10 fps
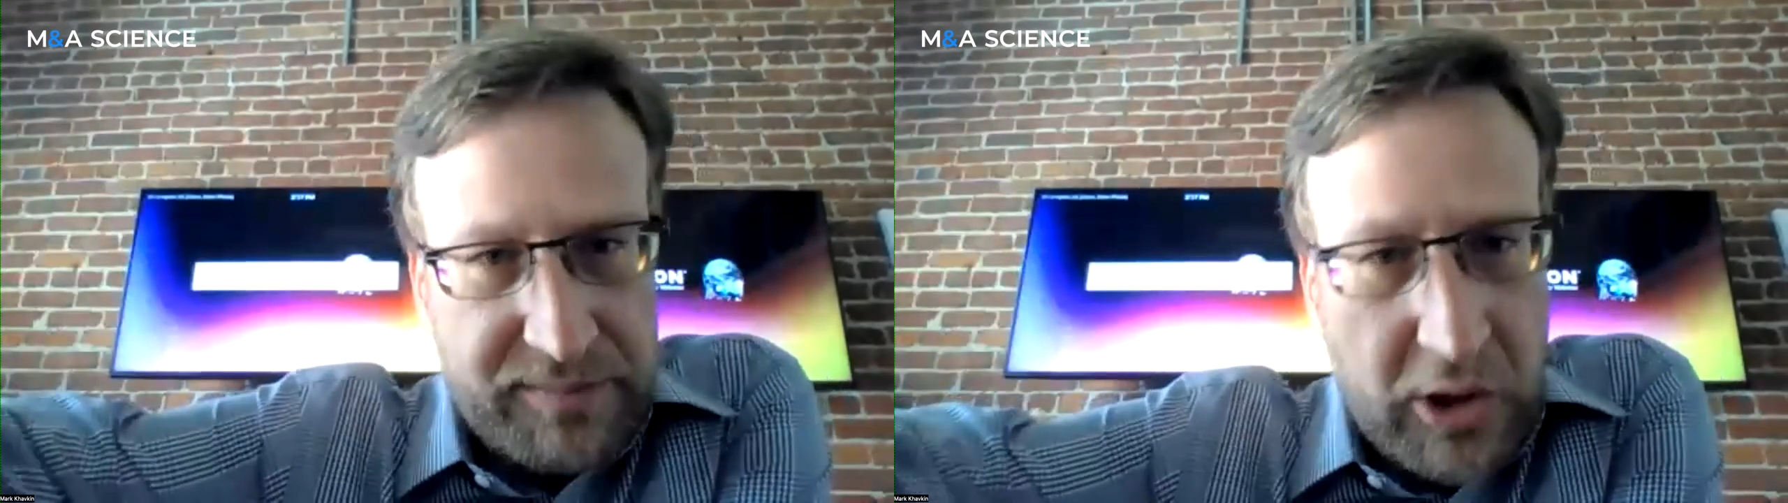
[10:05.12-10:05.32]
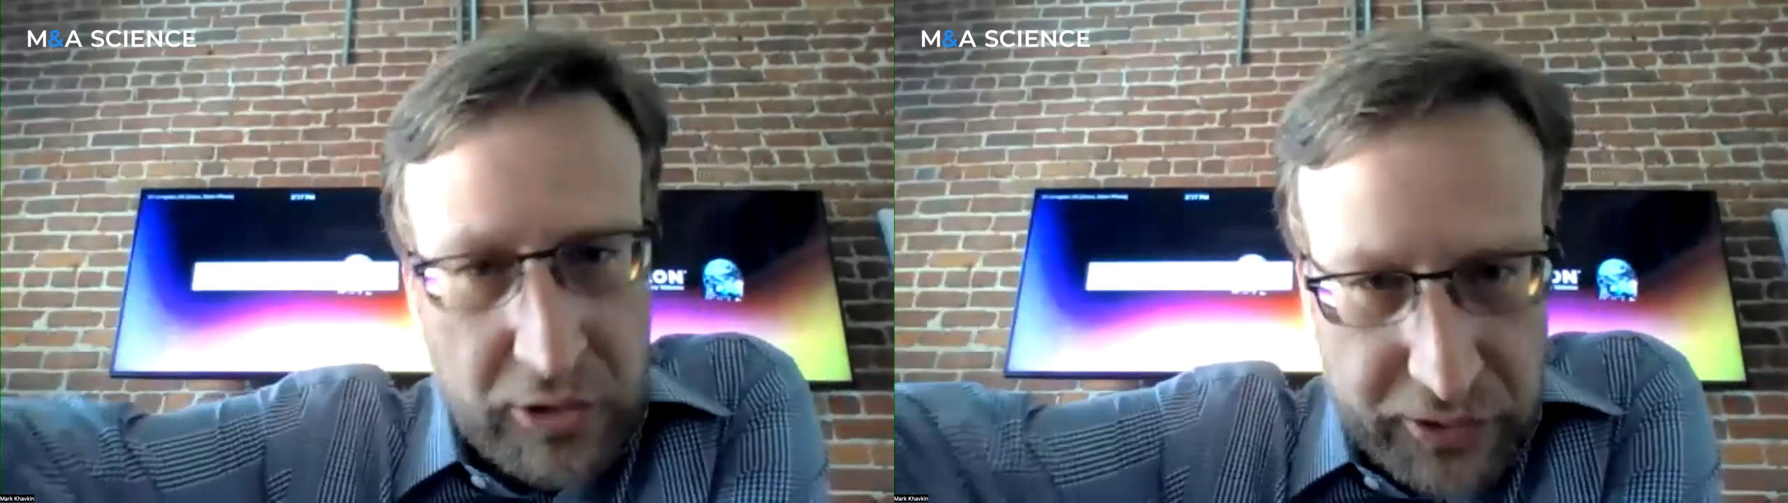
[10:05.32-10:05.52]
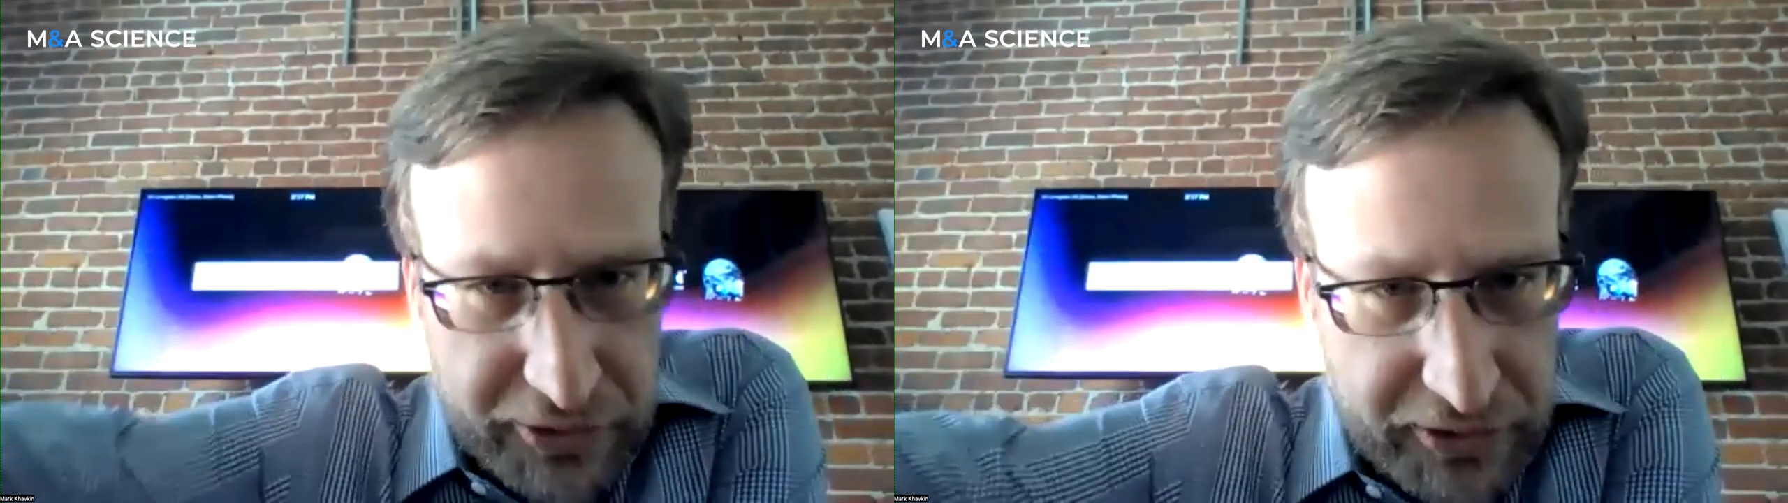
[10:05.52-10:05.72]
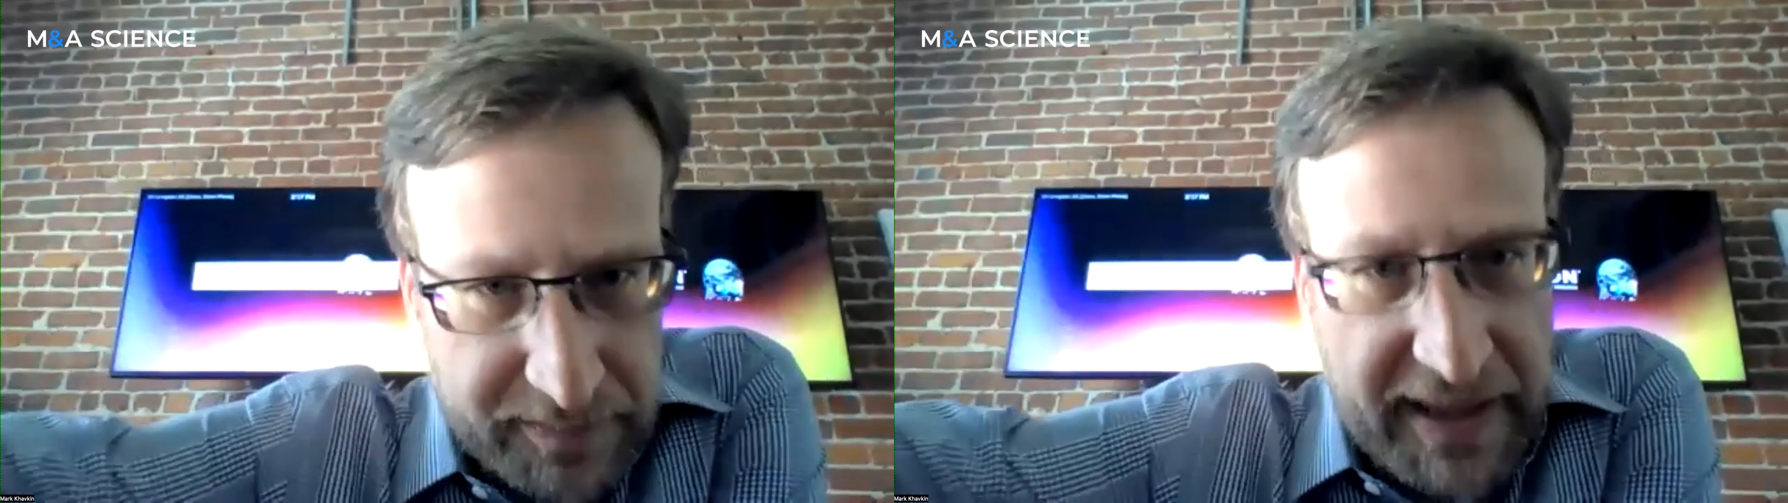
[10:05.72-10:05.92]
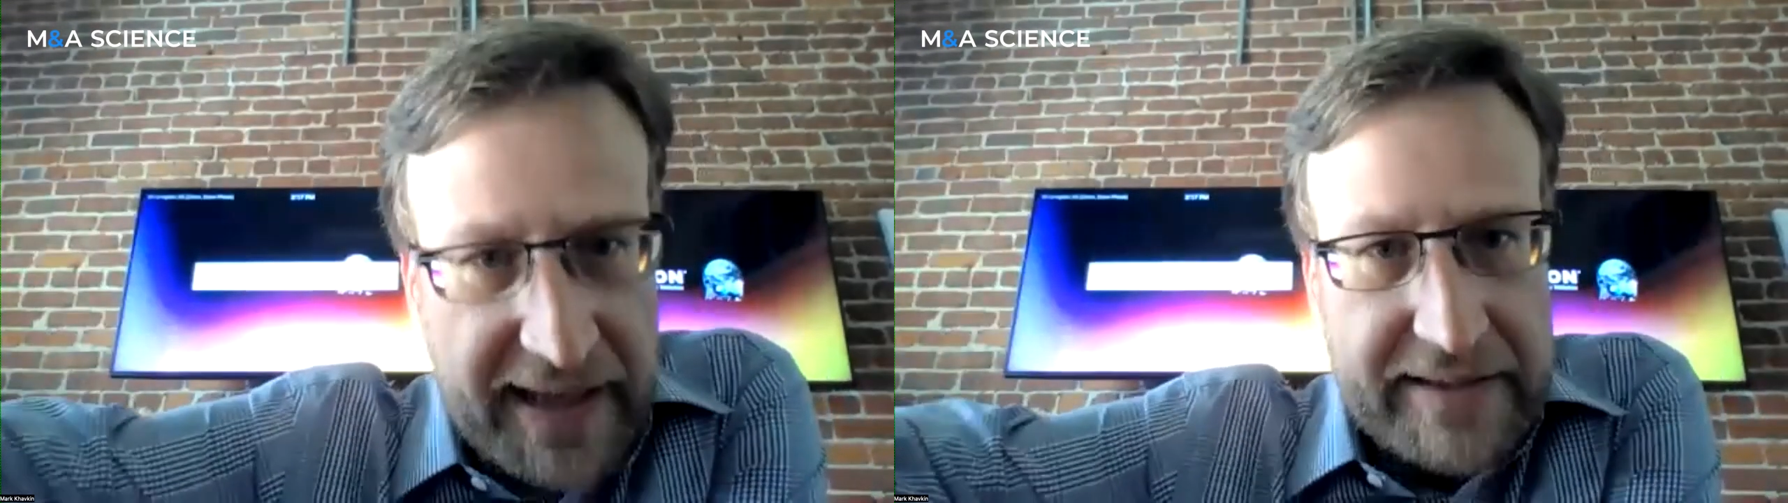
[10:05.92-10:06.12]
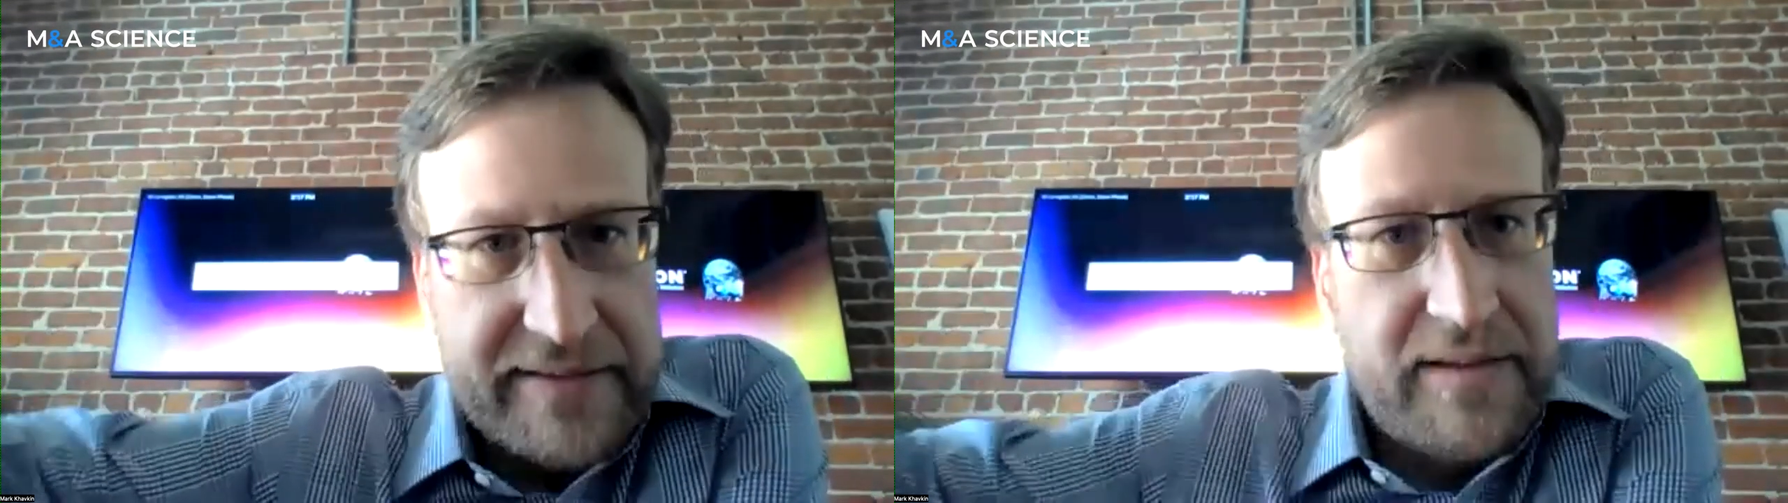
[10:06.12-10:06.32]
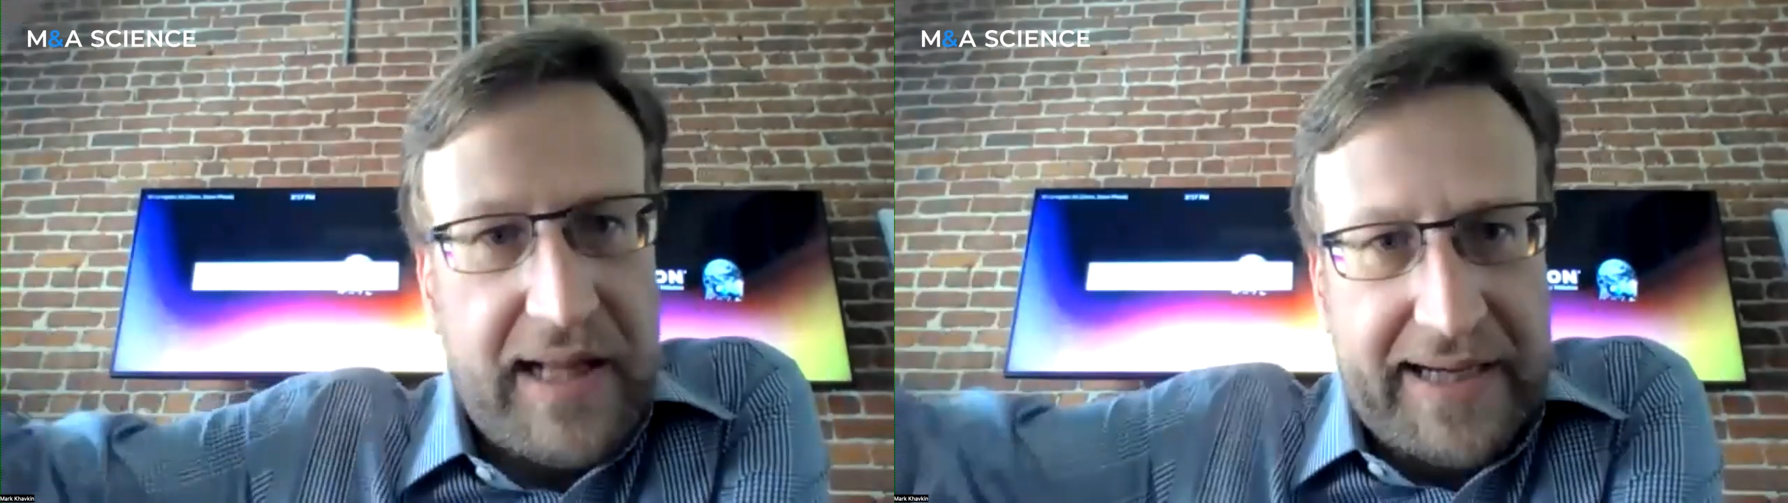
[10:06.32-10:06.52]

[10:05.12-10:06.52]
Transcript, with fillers: bonus paid